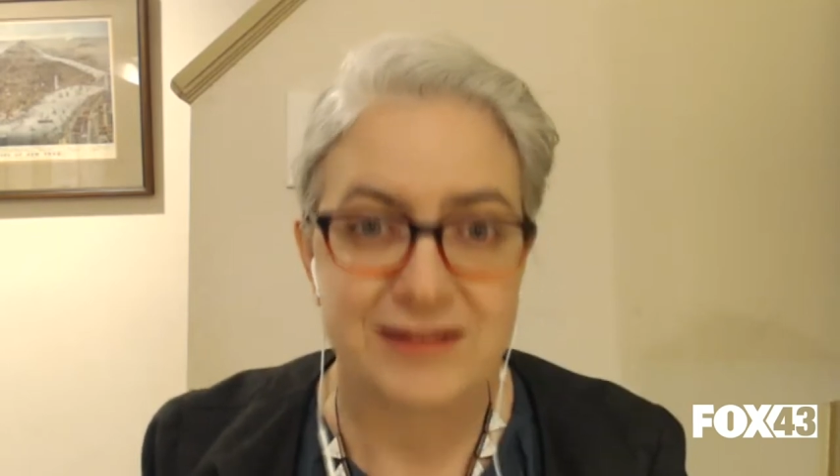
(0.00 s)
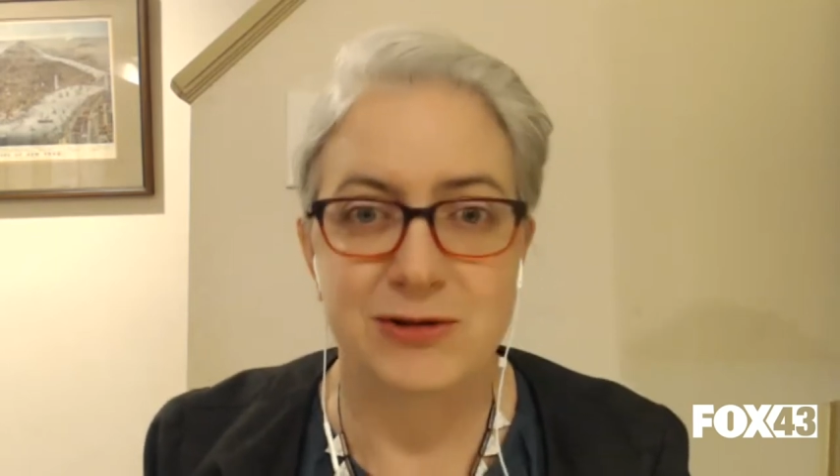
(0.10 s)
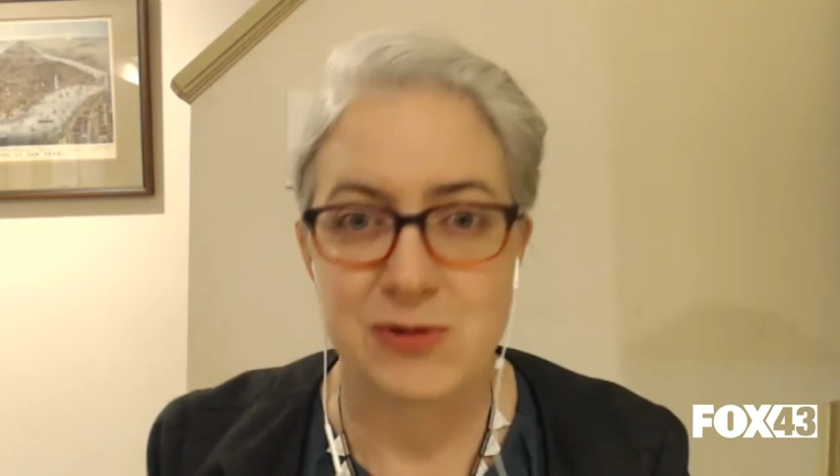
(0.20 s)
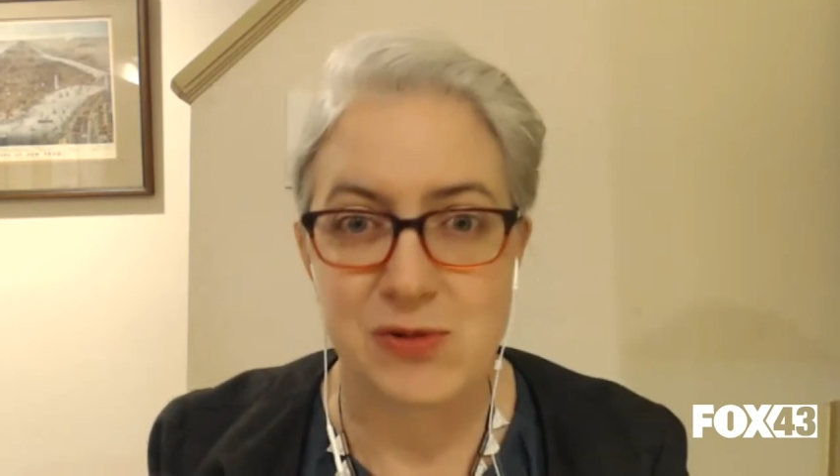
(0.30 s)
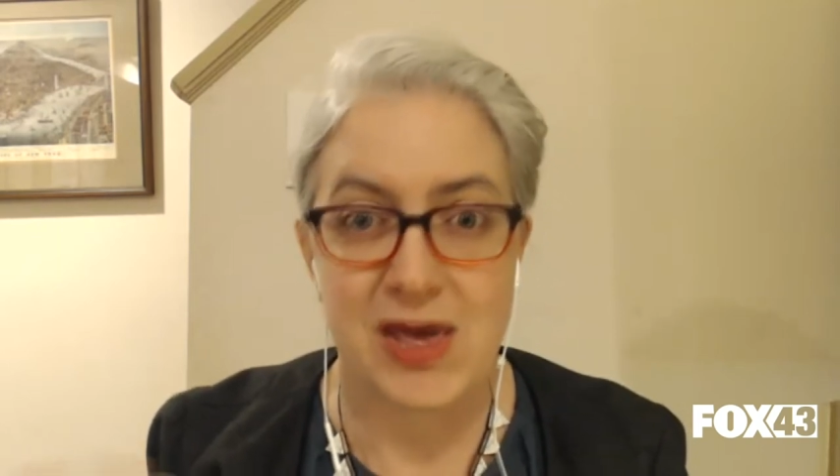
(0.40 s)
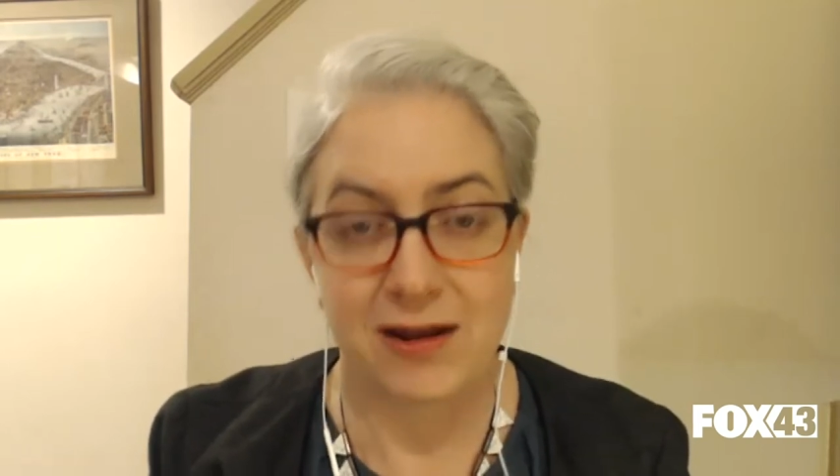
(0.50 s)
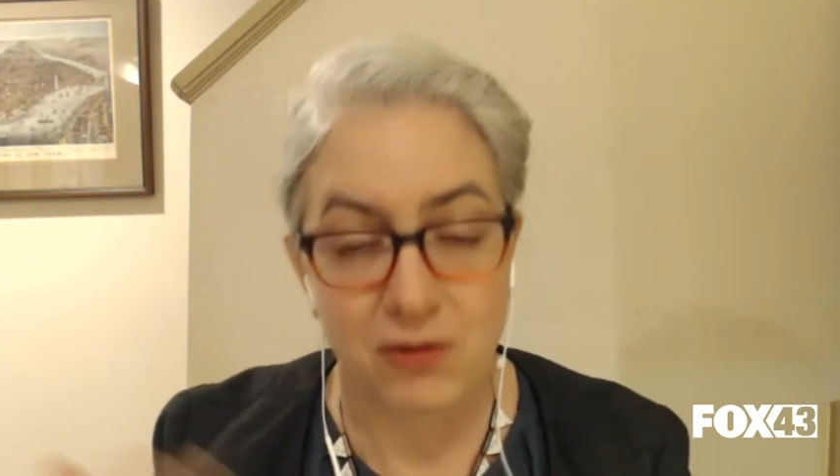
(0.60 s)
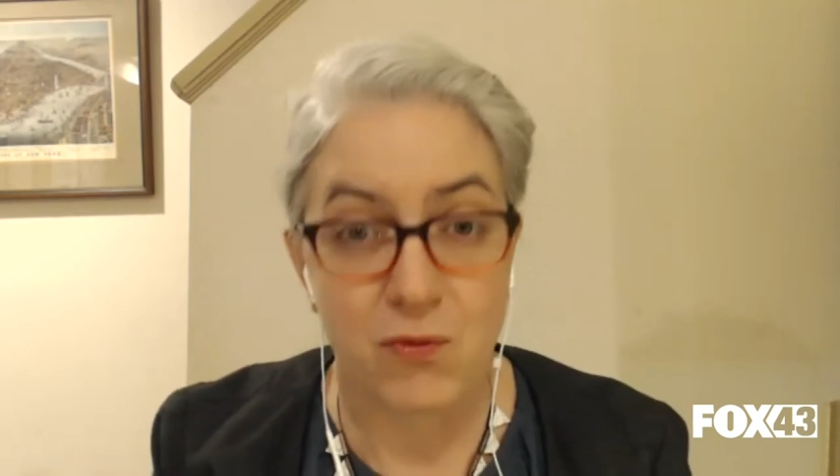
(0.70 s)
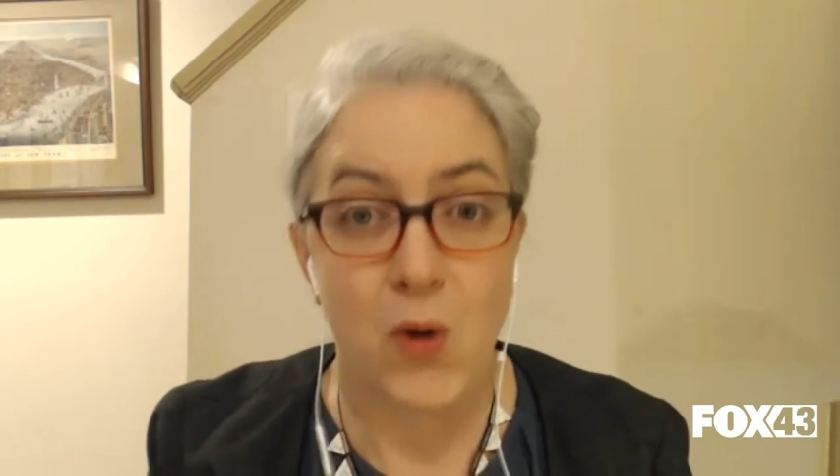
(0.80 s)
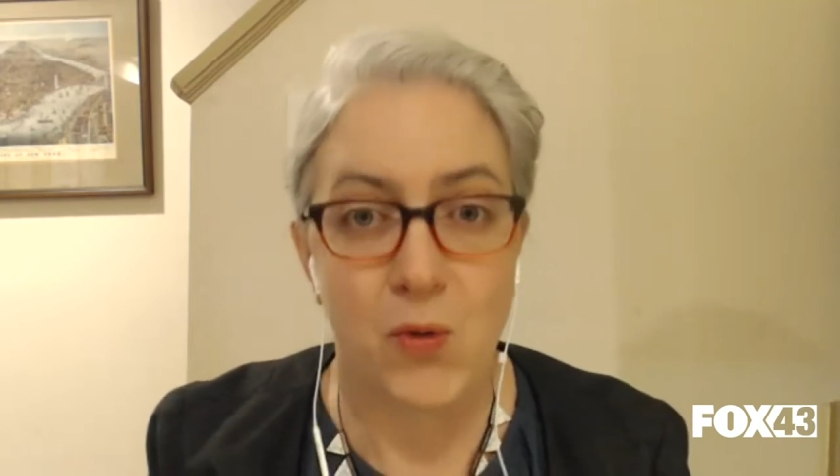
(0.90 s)
so you can't
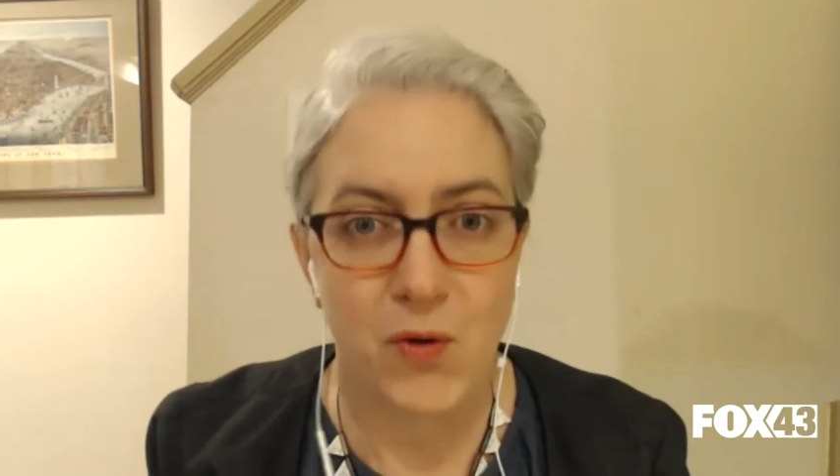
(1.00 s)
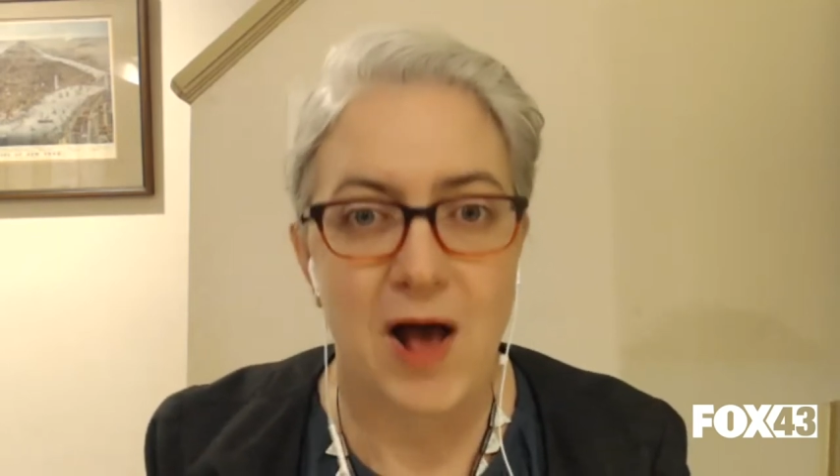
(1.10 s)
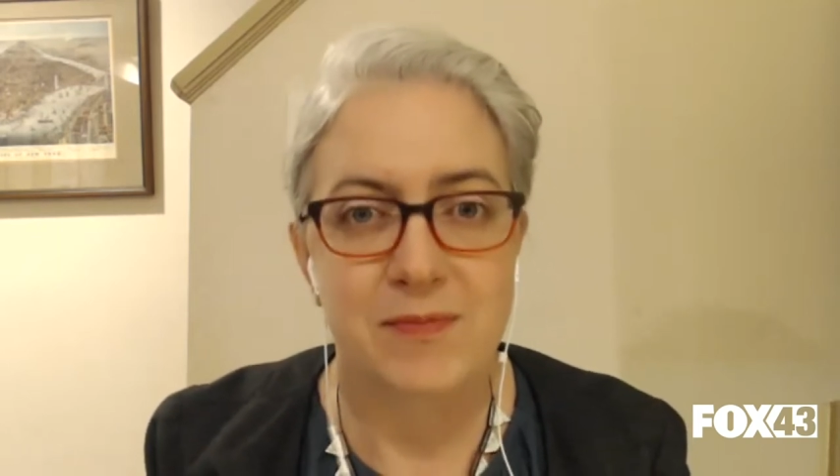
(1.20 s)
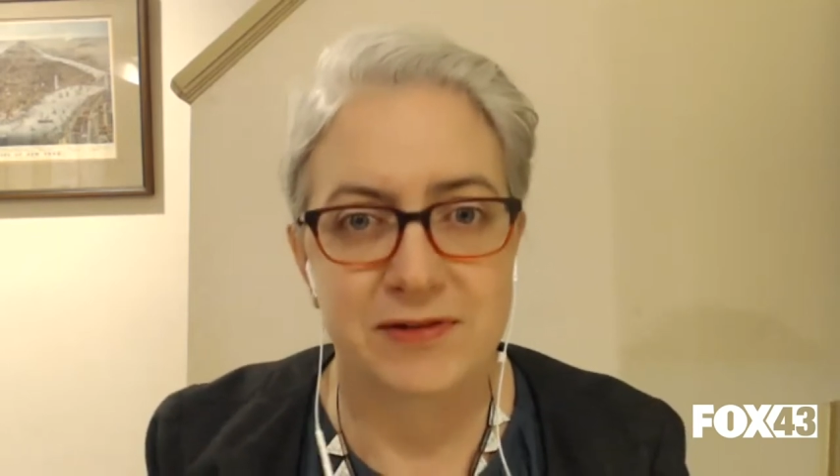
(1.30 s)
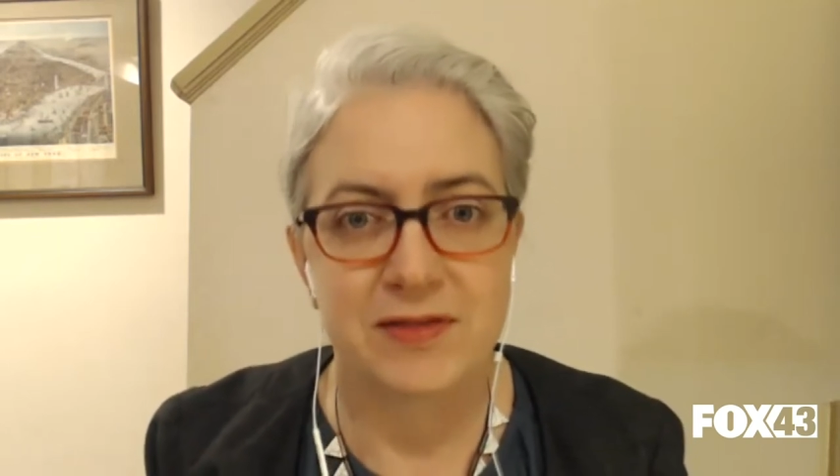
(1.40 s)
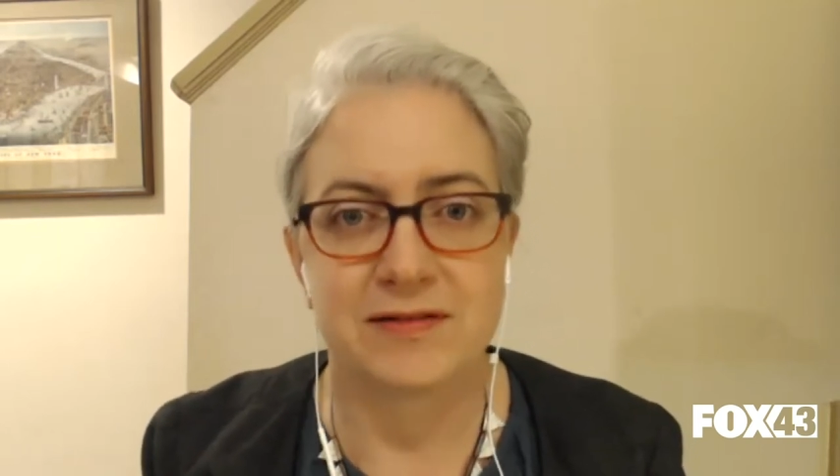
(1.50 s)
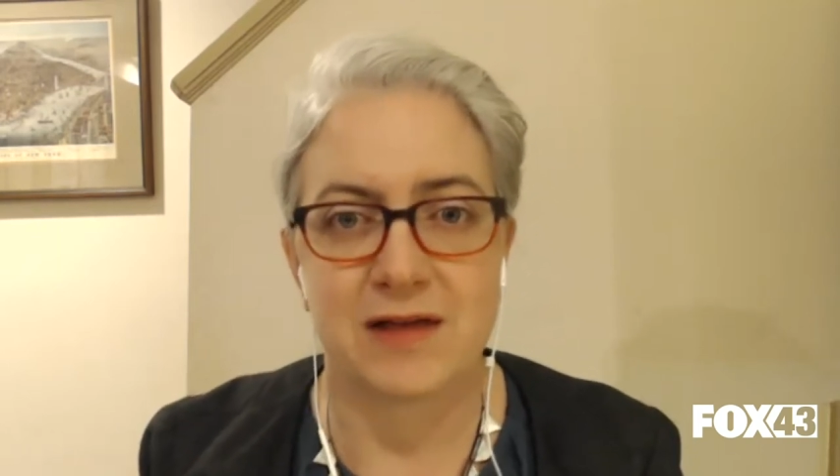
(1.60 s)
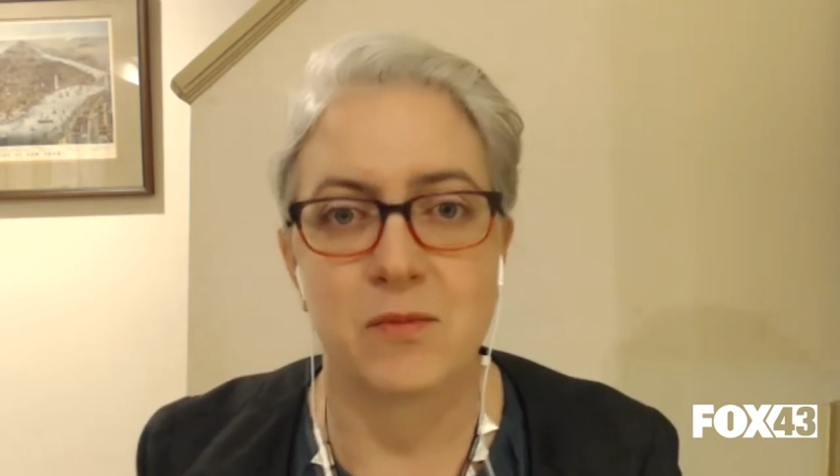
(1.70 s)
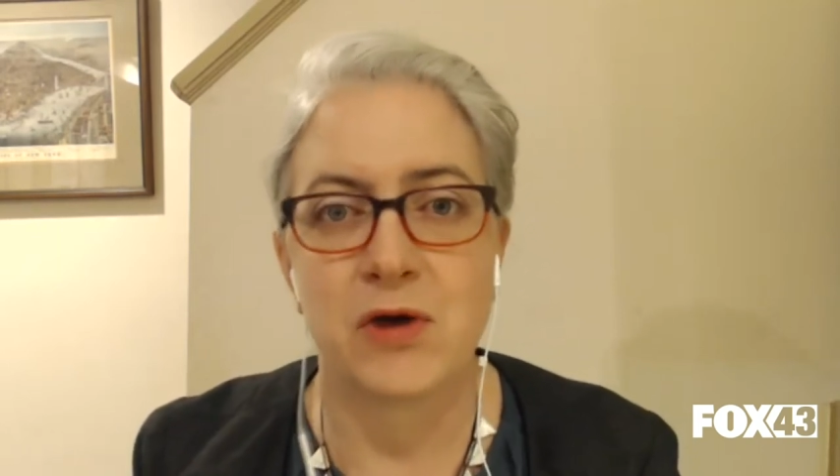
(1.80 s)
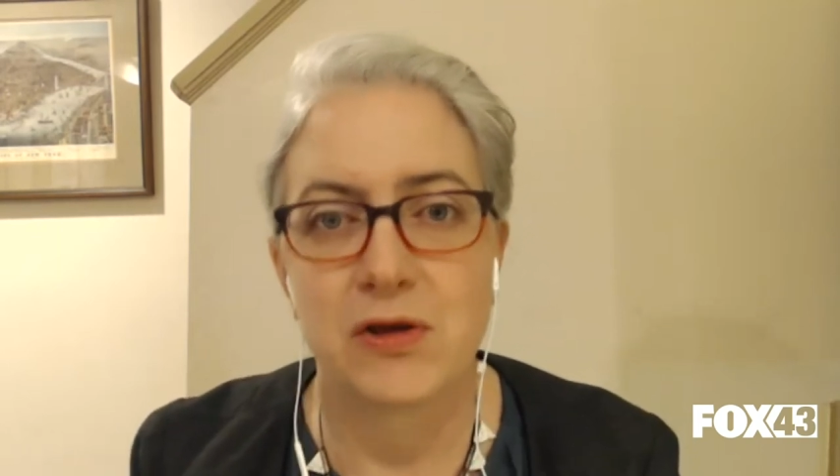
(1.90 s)
grow crops in the
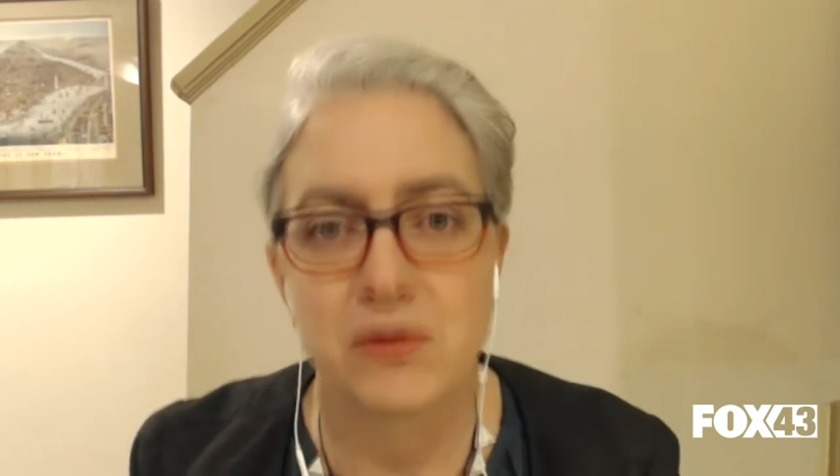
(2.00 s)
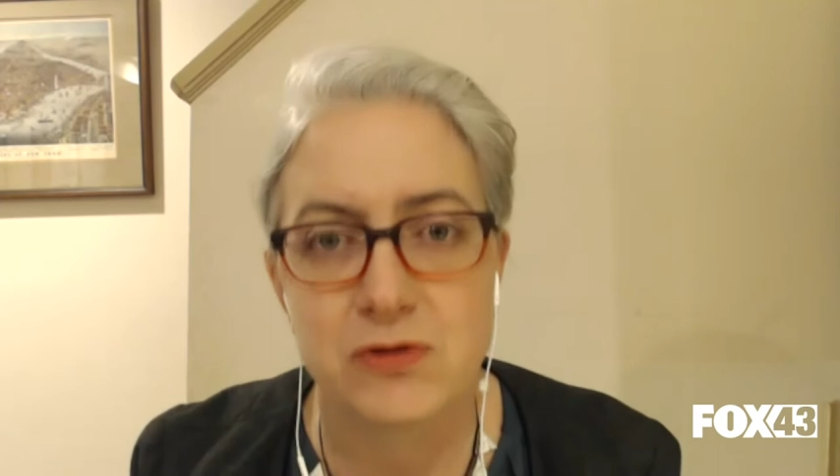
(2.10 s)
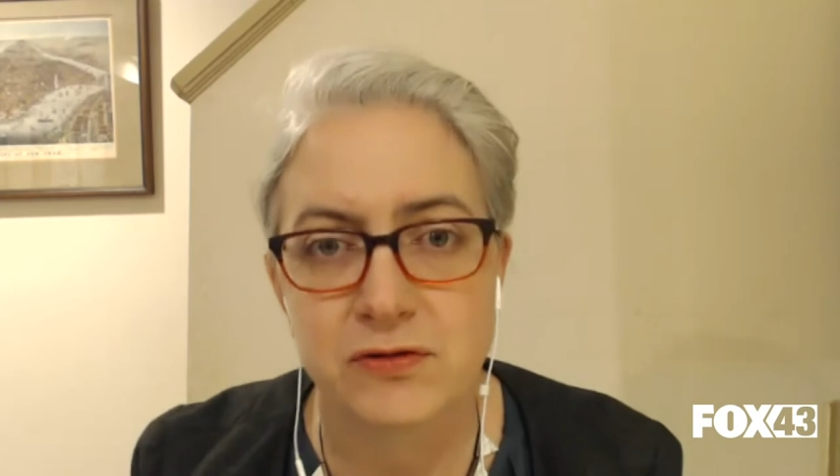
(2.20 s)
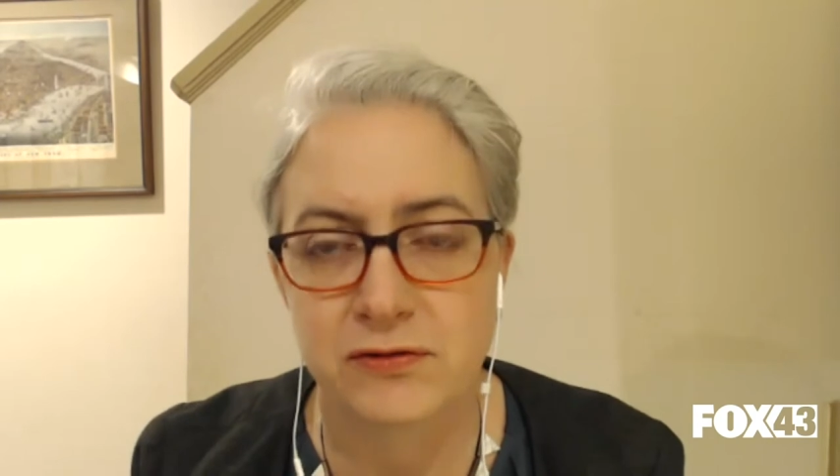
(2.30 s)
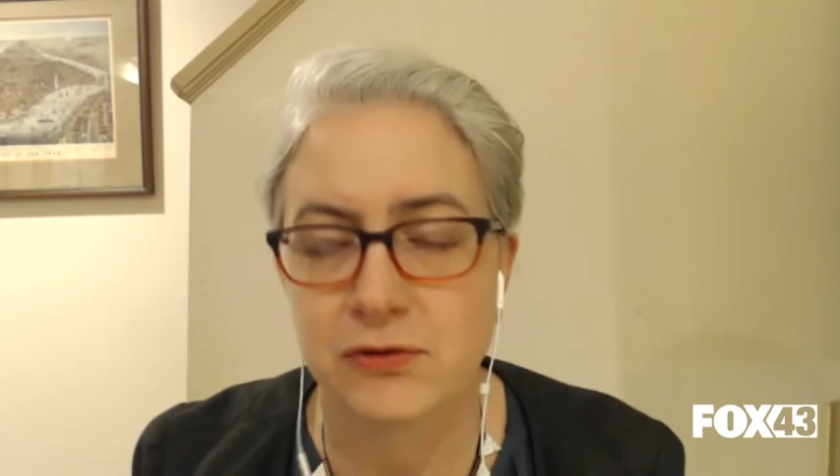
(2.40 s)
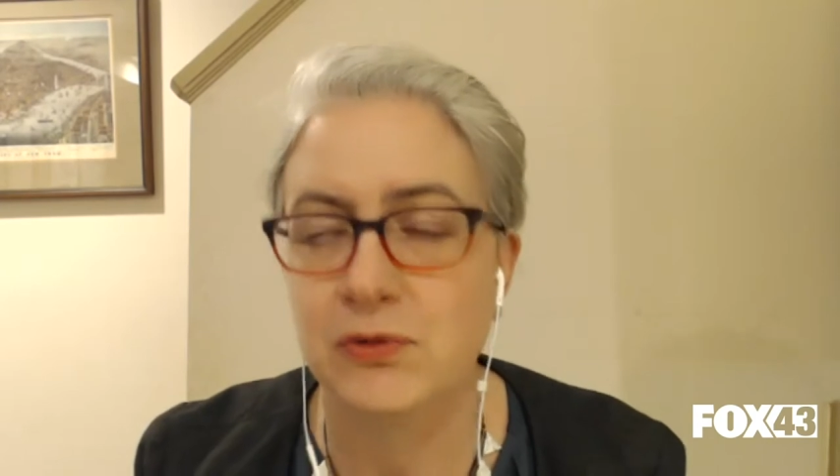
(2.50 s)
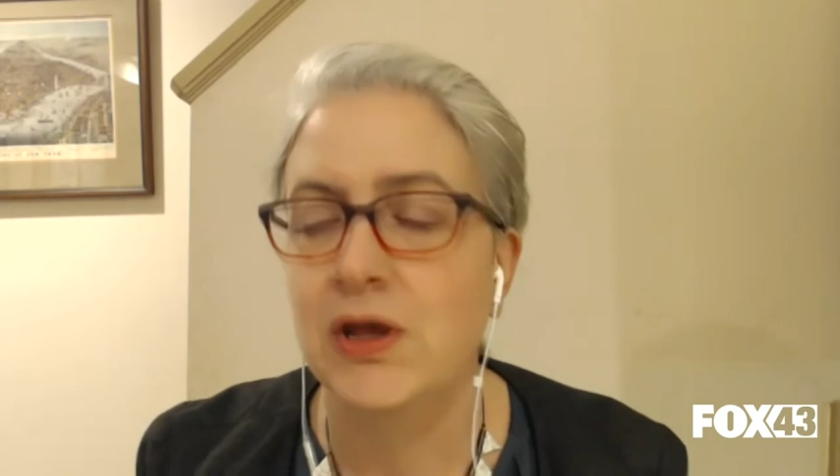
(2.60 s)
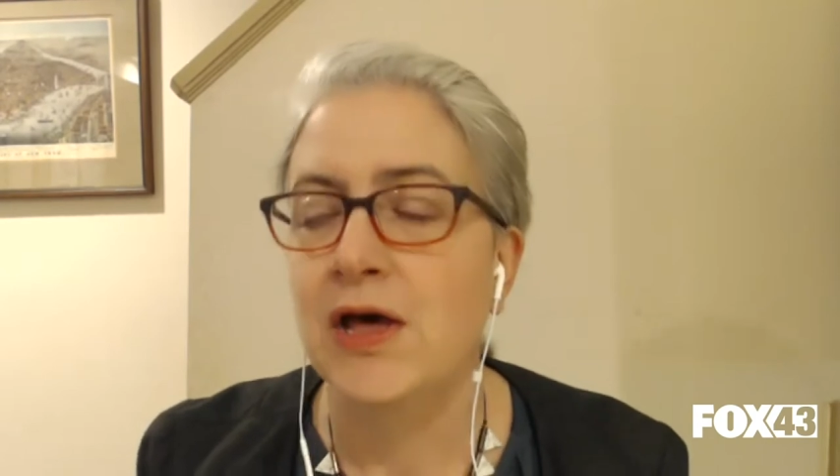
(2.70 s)
same way you used to.